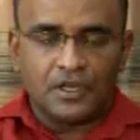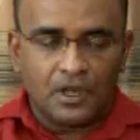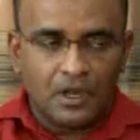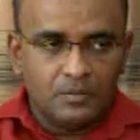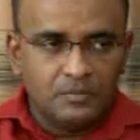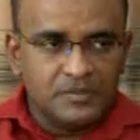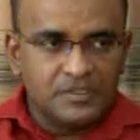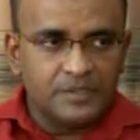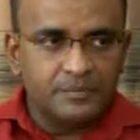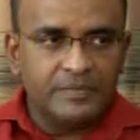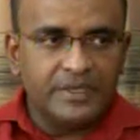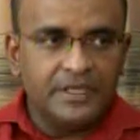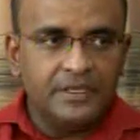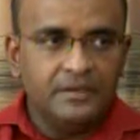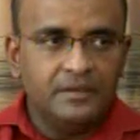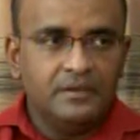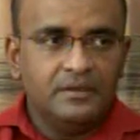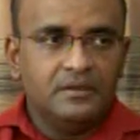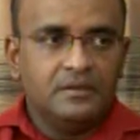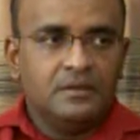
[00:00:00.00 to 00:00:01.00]
come to me
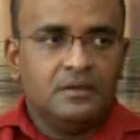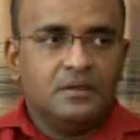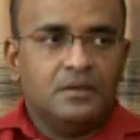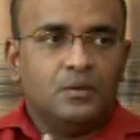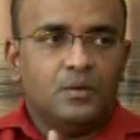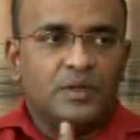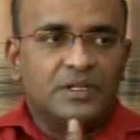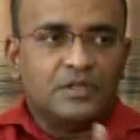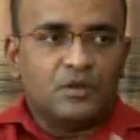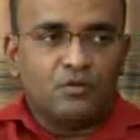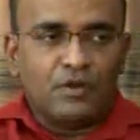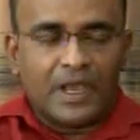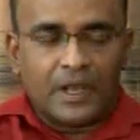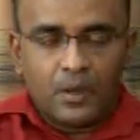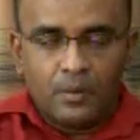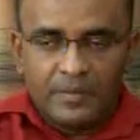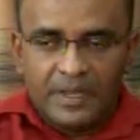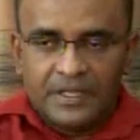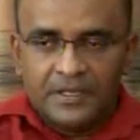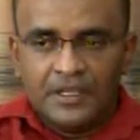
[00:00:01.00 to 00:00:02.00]
with a
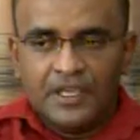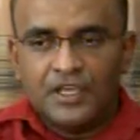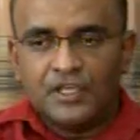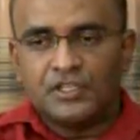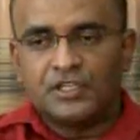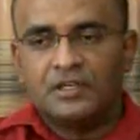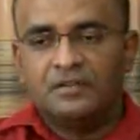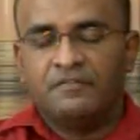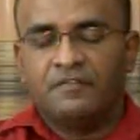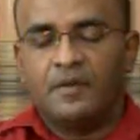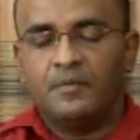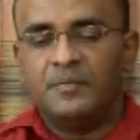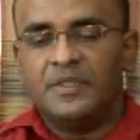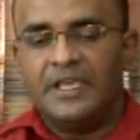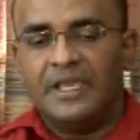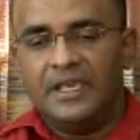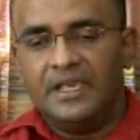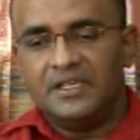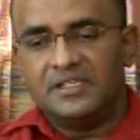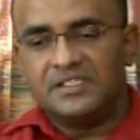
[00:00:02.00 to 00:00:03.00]
recommendation from
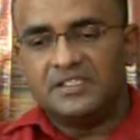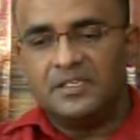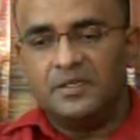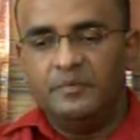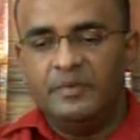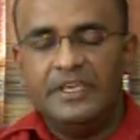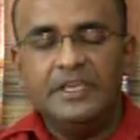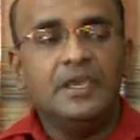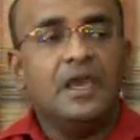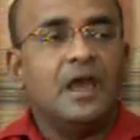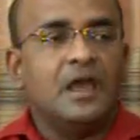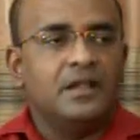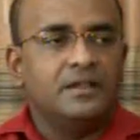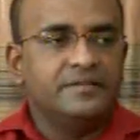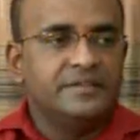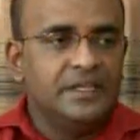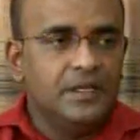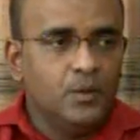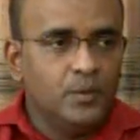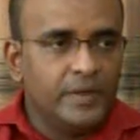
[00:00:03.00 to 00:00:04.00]
the ACB, I'll
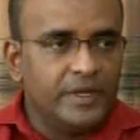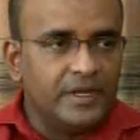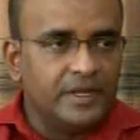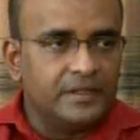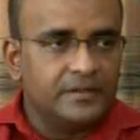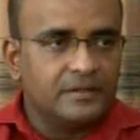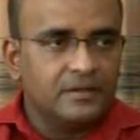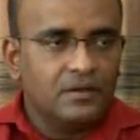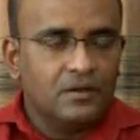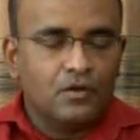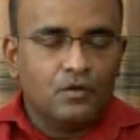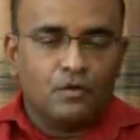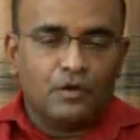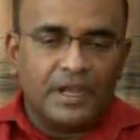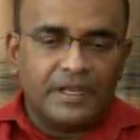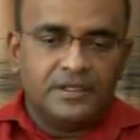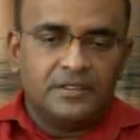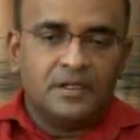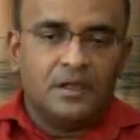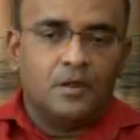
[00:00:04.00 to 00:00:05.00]
deal with it.
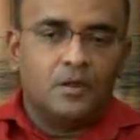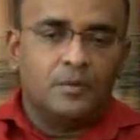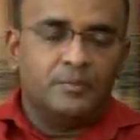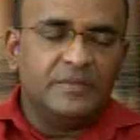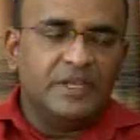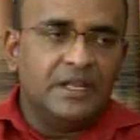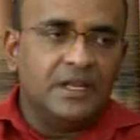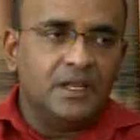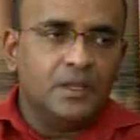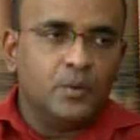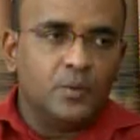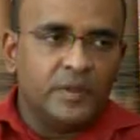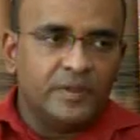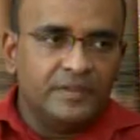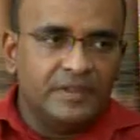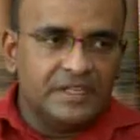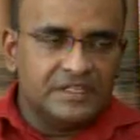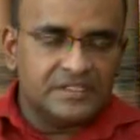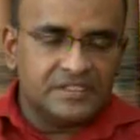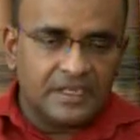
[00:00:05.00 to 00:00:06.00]
Right now I'm dealing
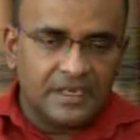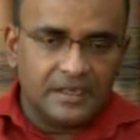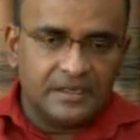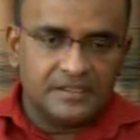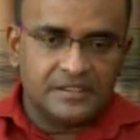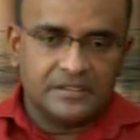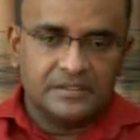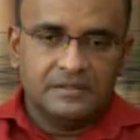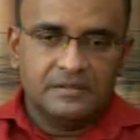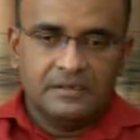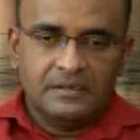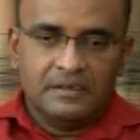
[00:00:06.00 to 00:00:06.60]
with this case.